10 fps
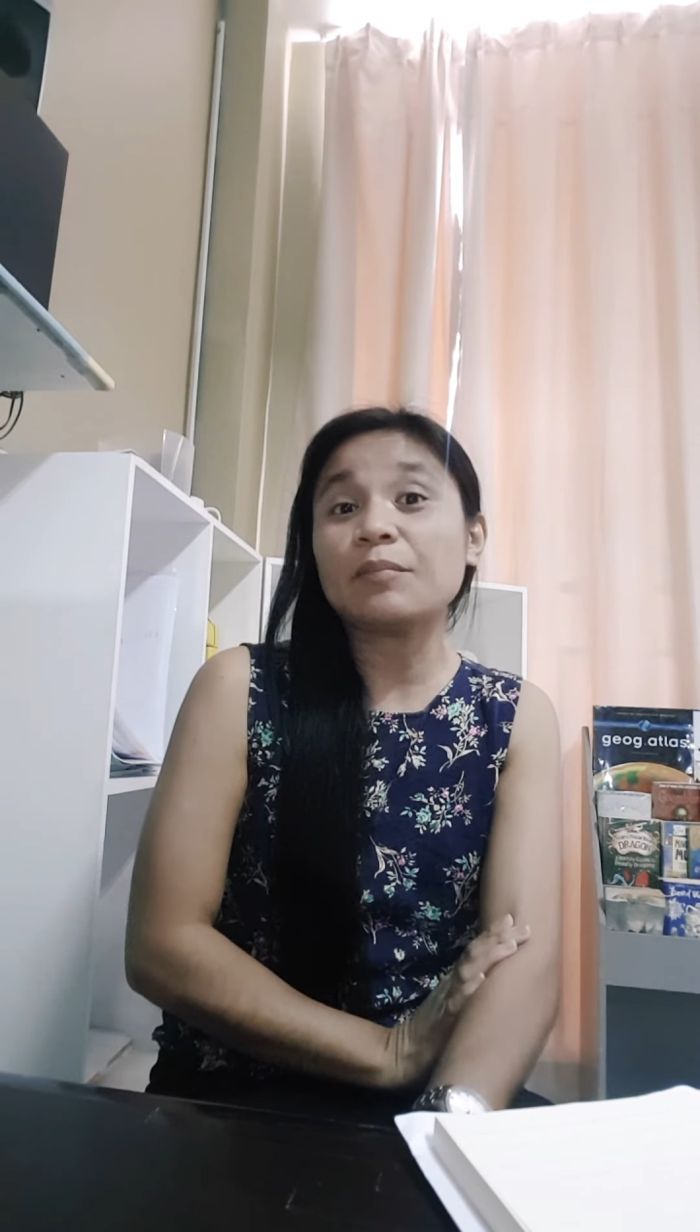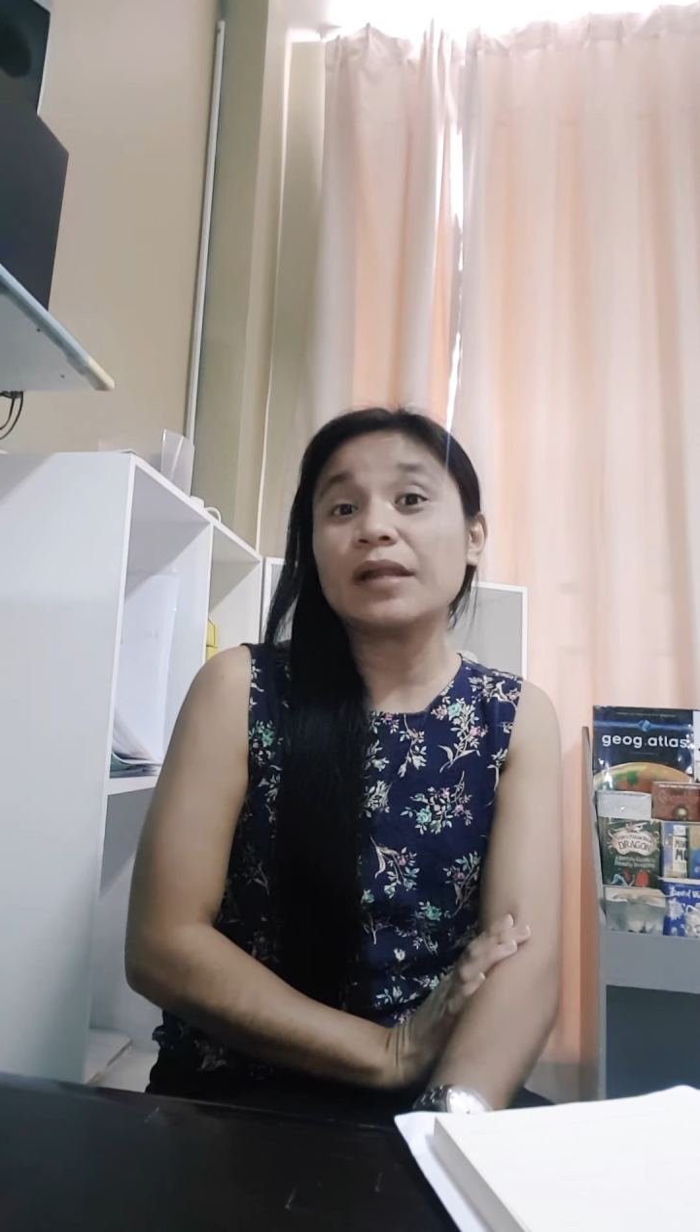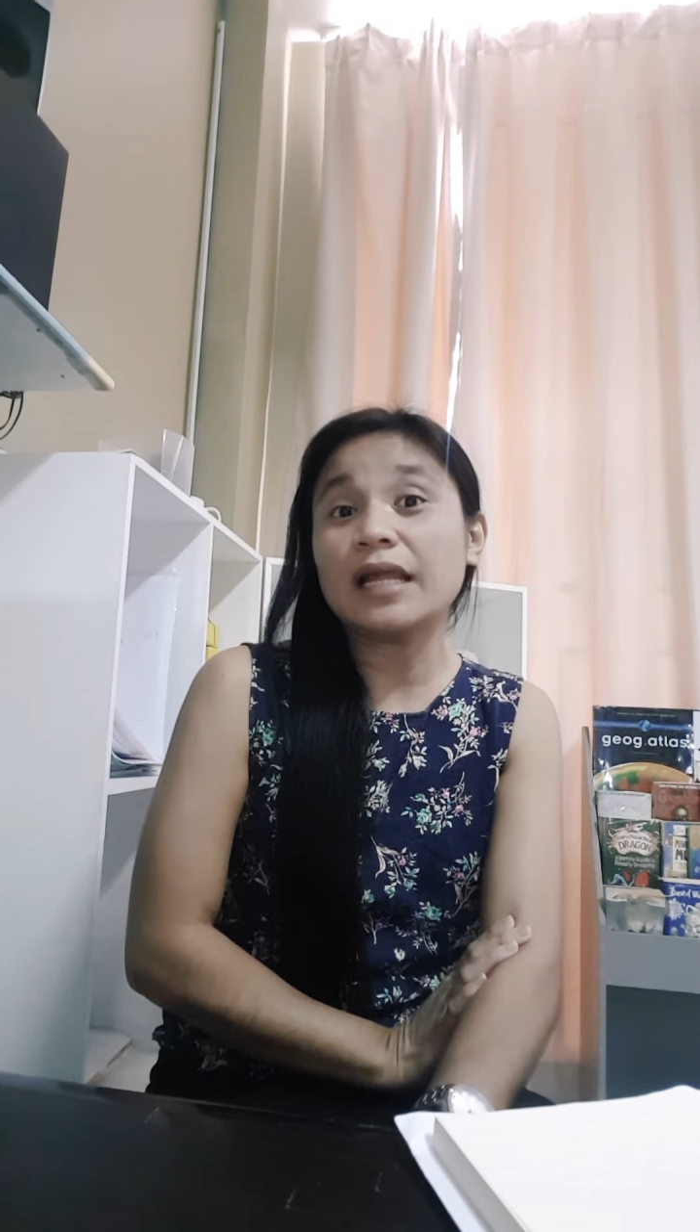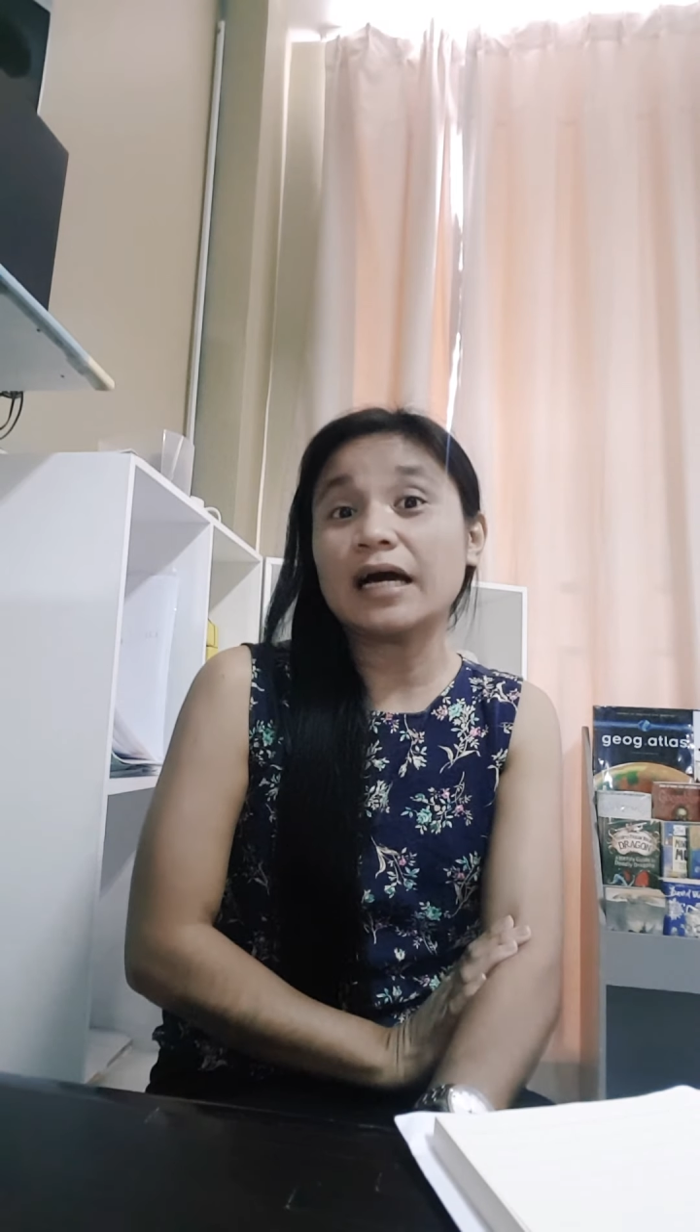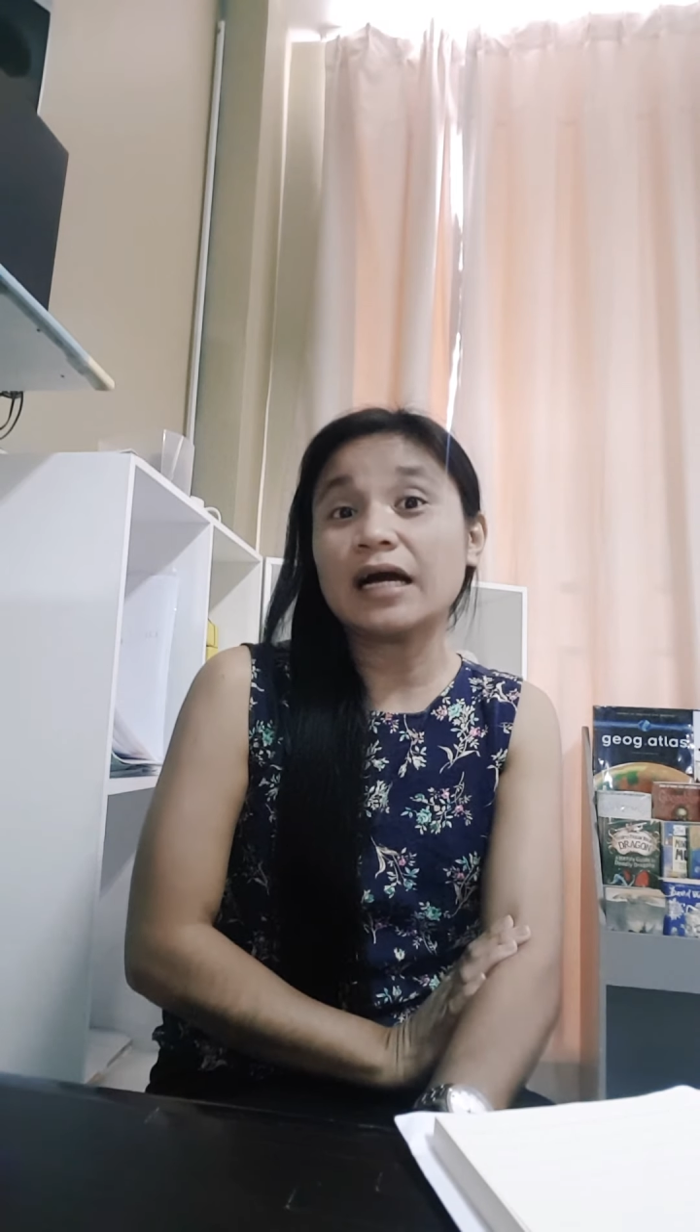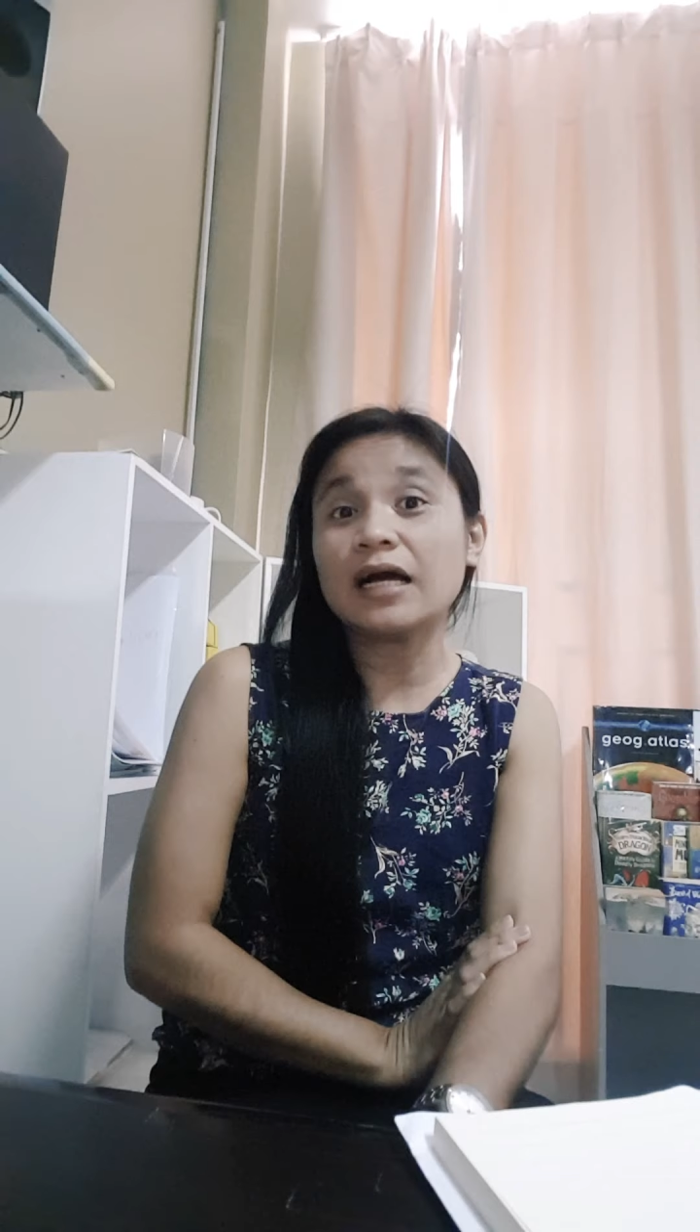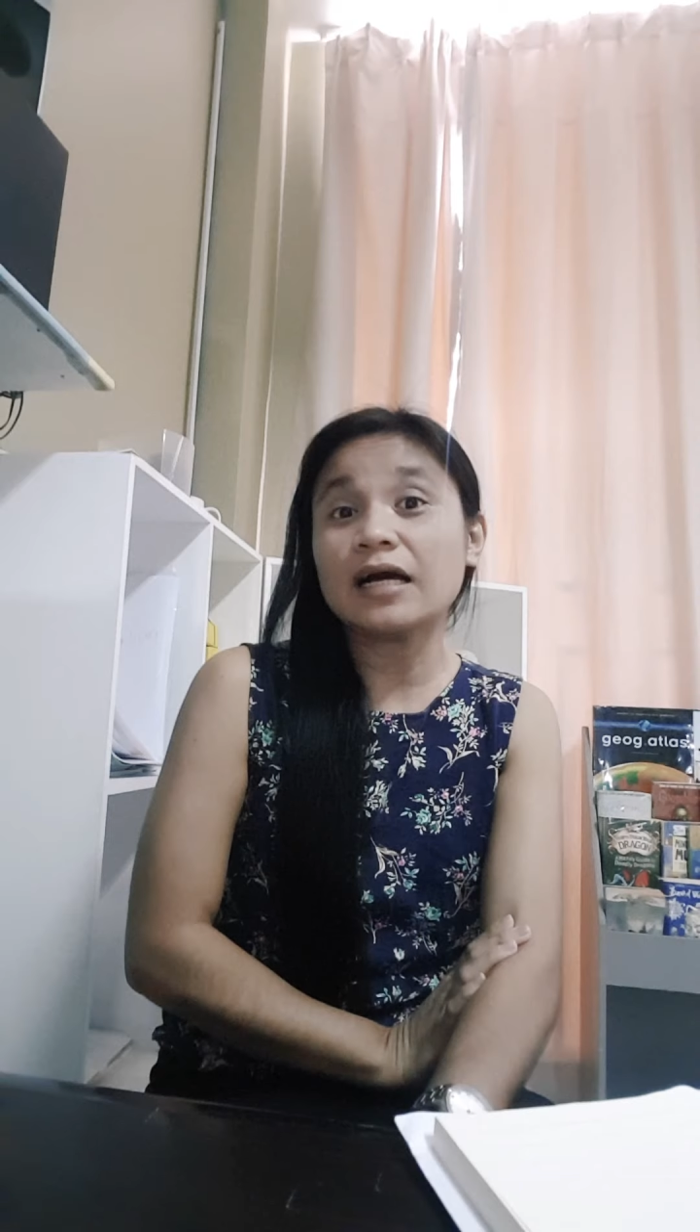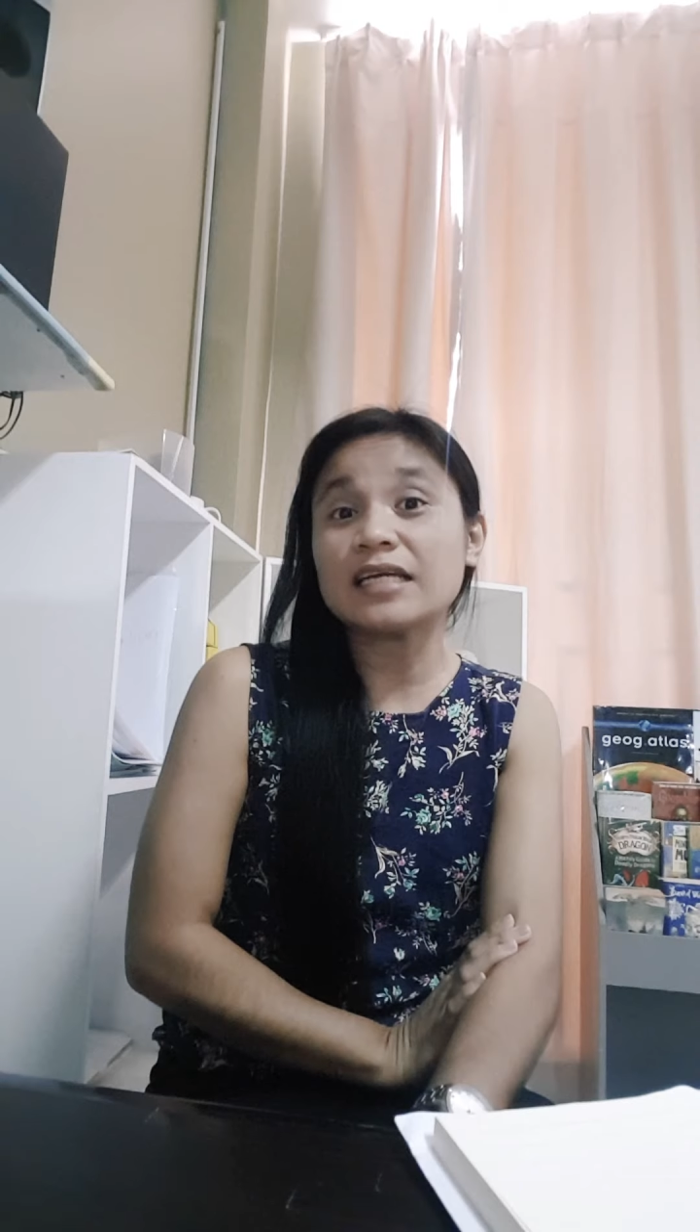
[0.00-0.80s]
pa lang.